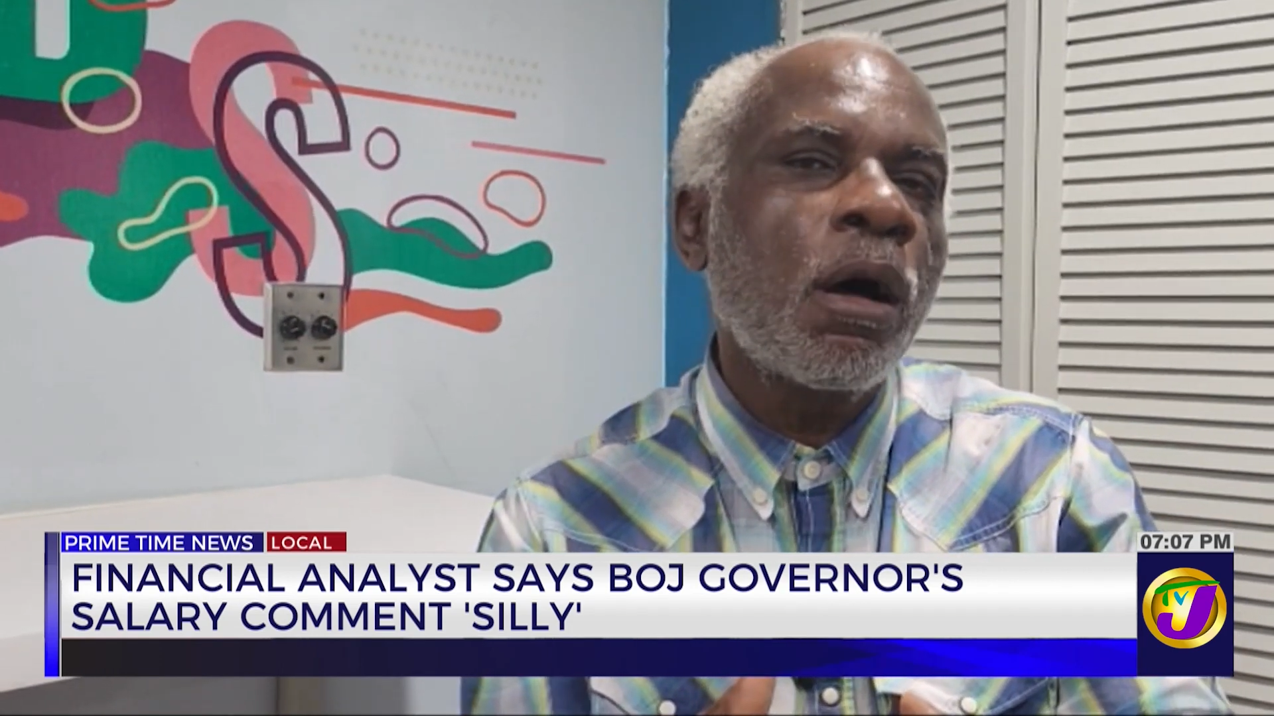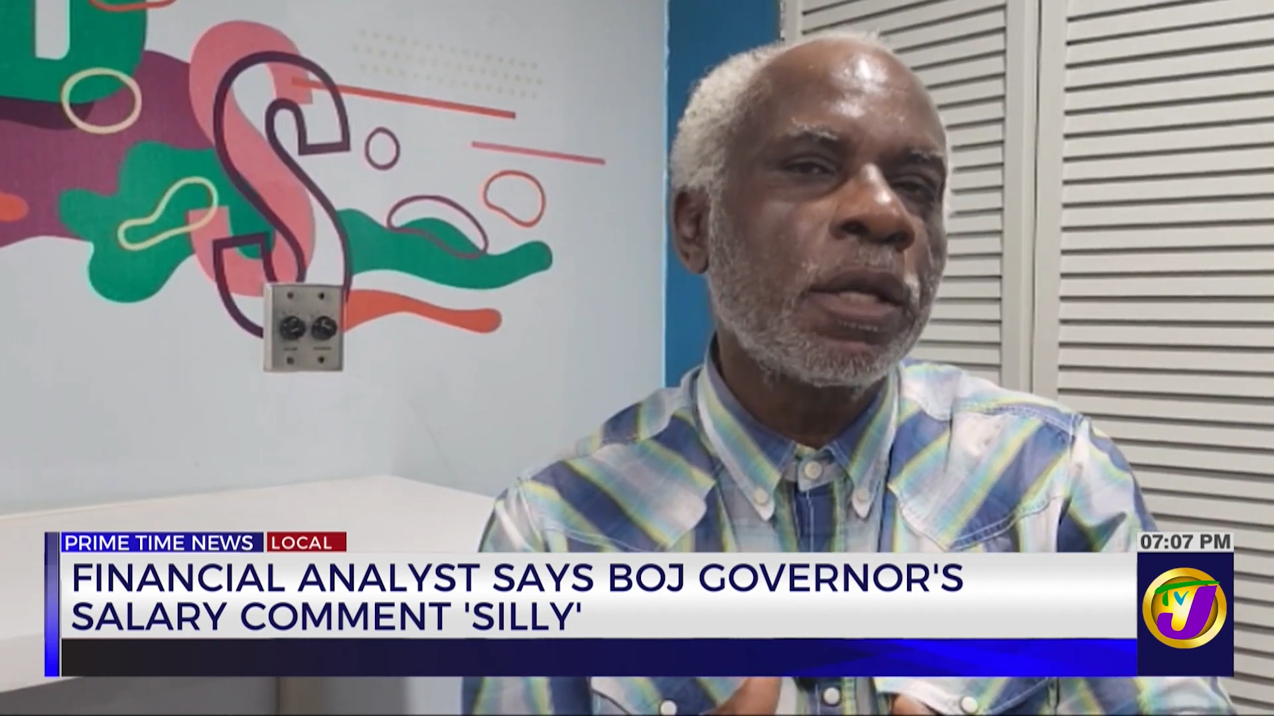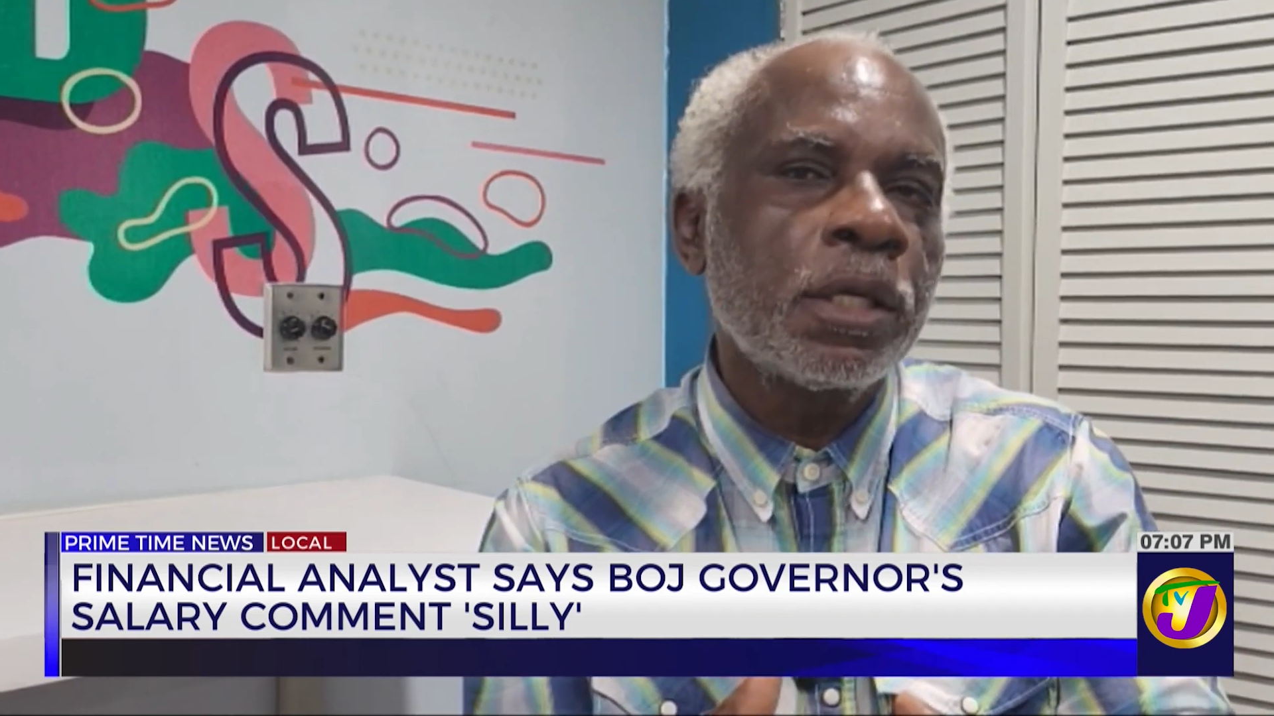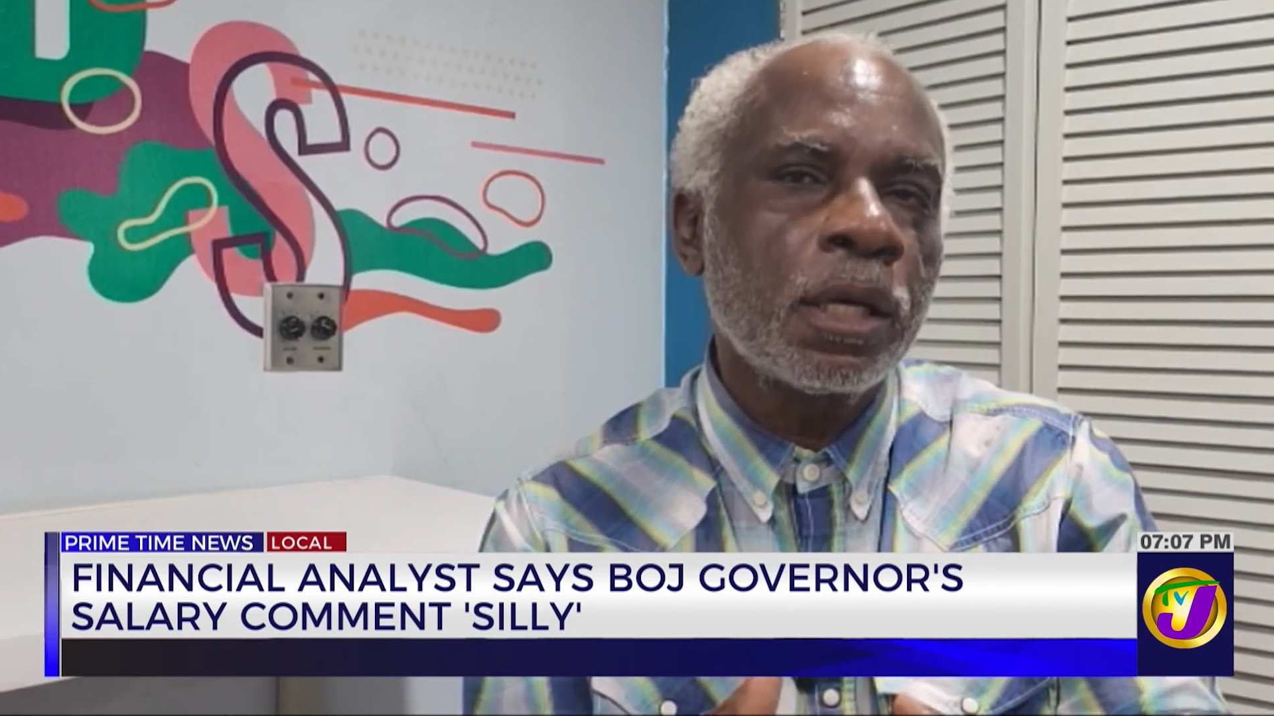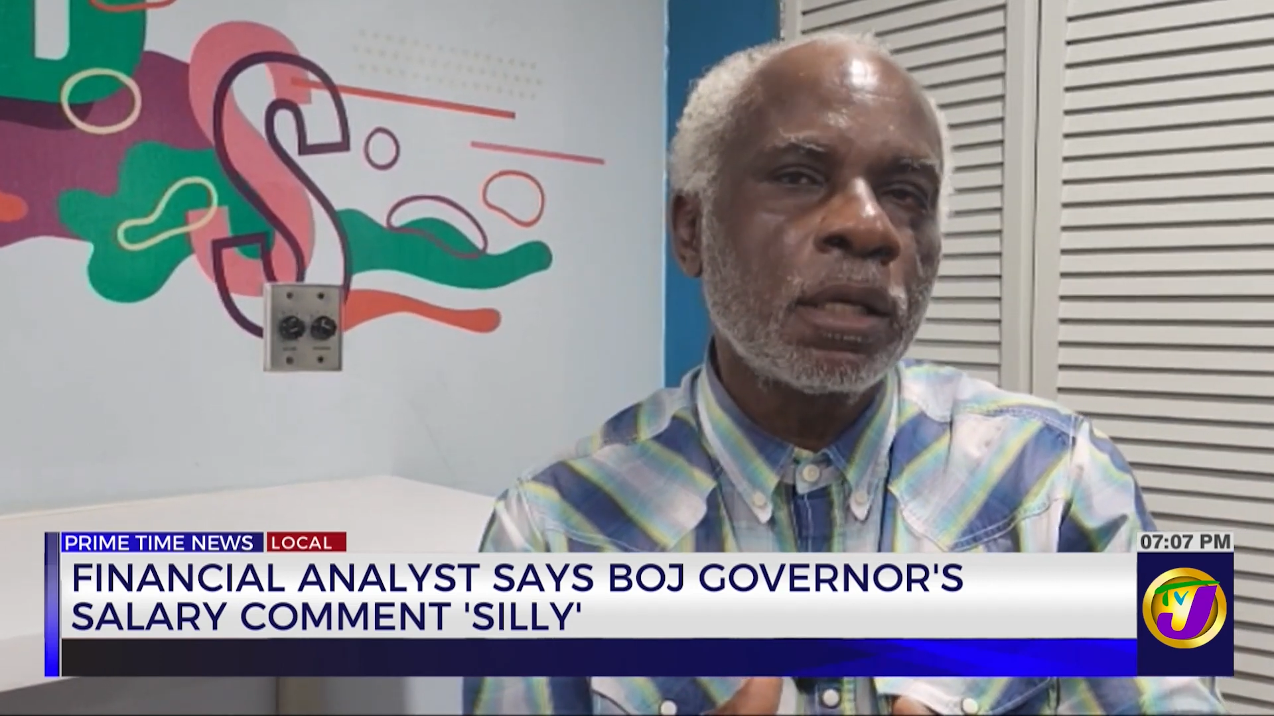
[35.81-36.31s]

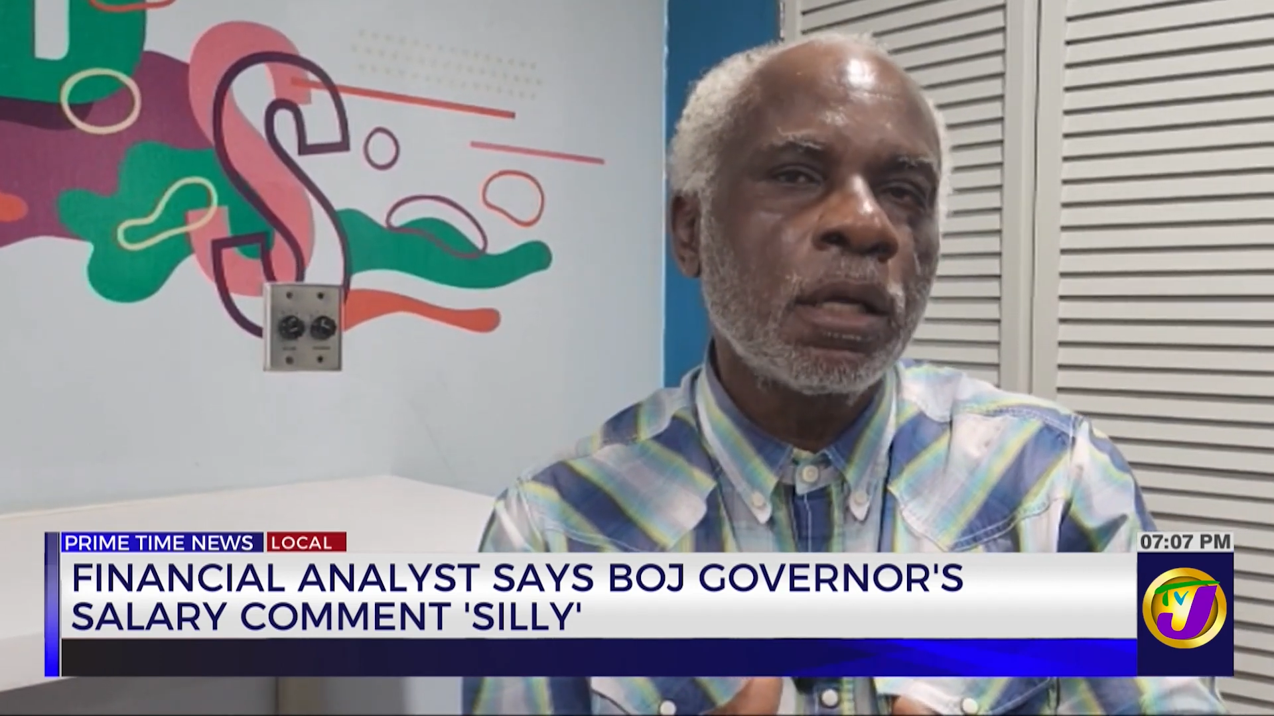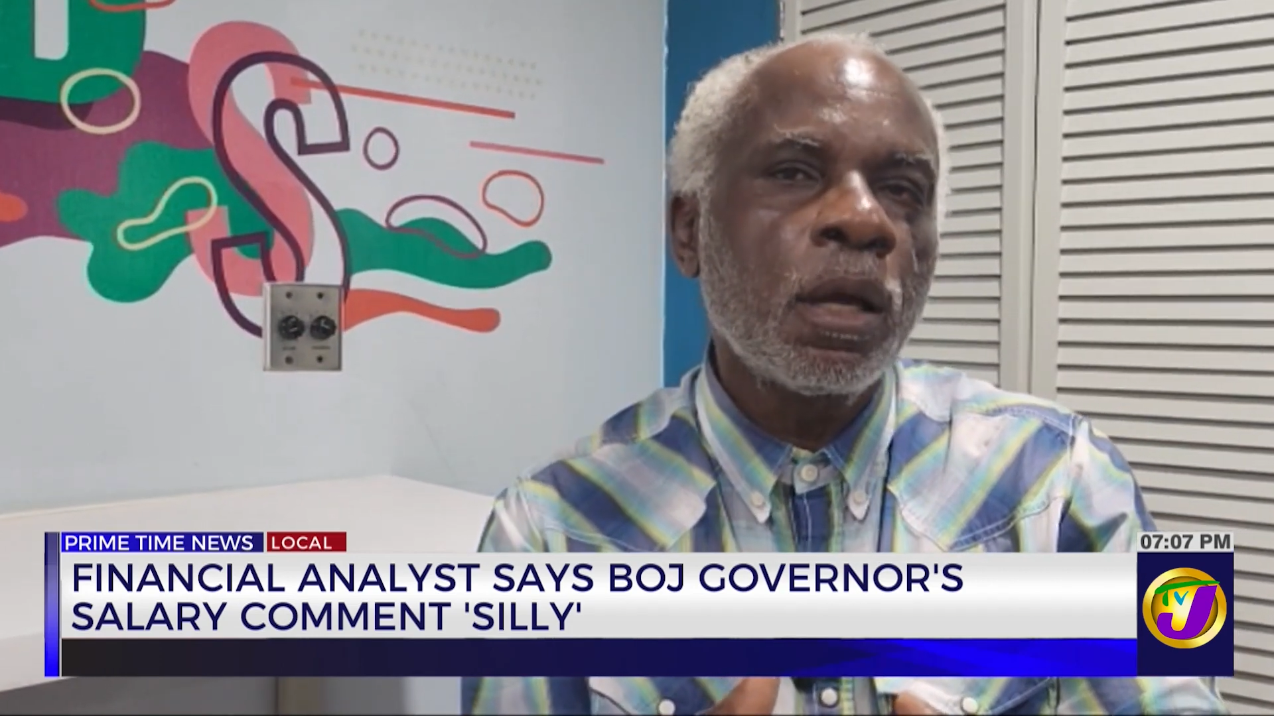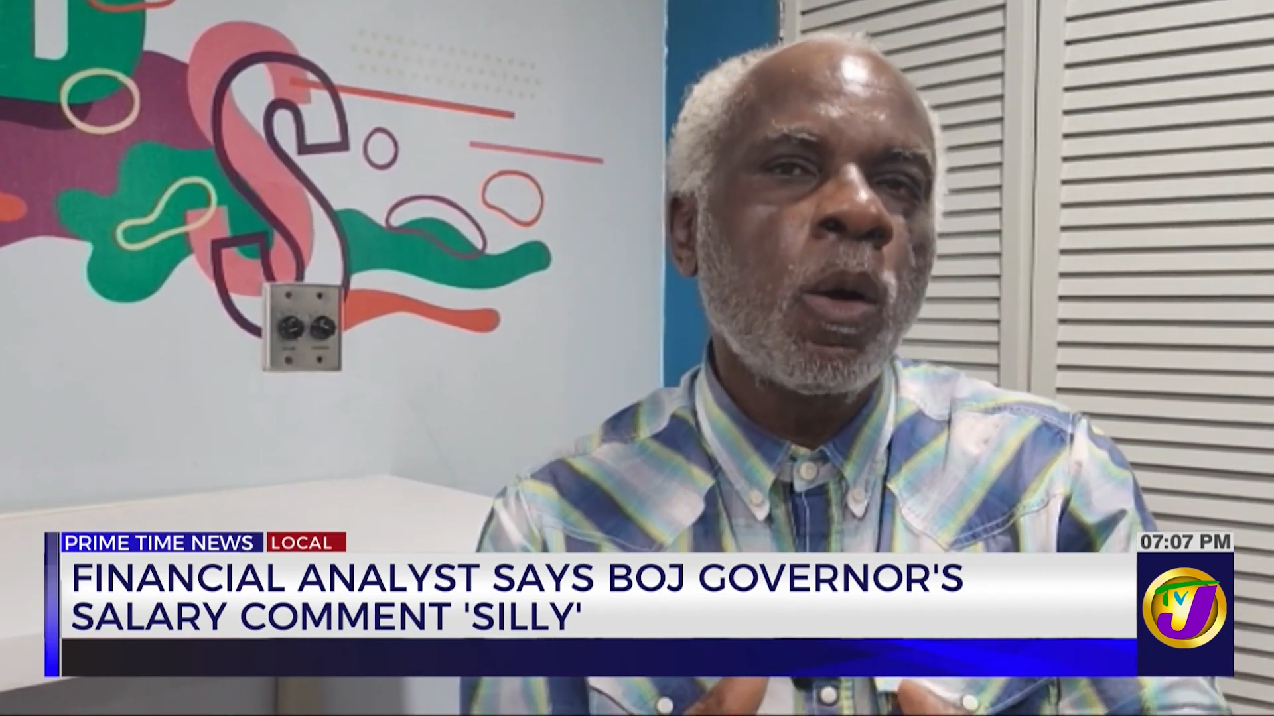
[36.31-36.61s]
under